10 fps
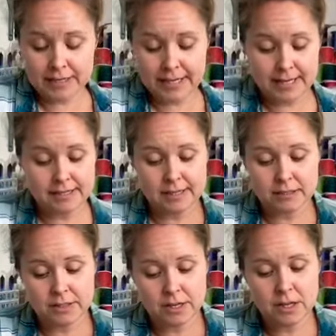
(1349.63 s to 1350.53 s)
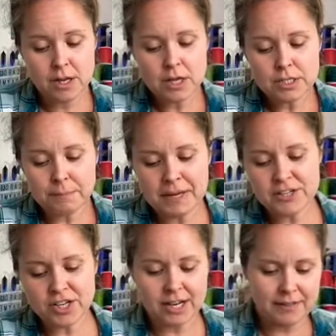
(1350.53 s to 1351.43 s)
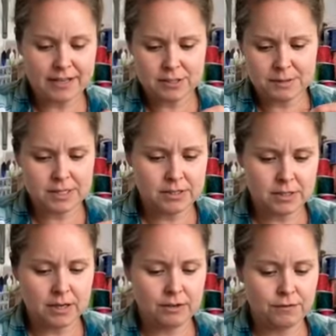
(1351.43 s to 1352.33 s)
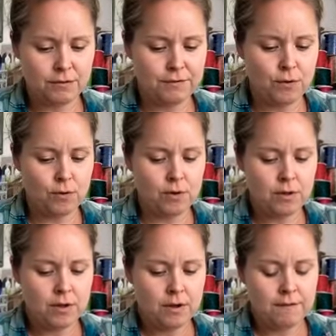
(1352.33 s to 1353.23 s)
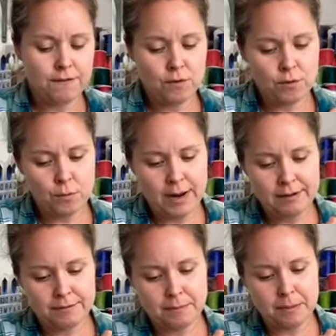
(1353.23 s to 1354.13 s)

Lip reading: it easier to pinch it like that so it doesn't kind of all fall away from the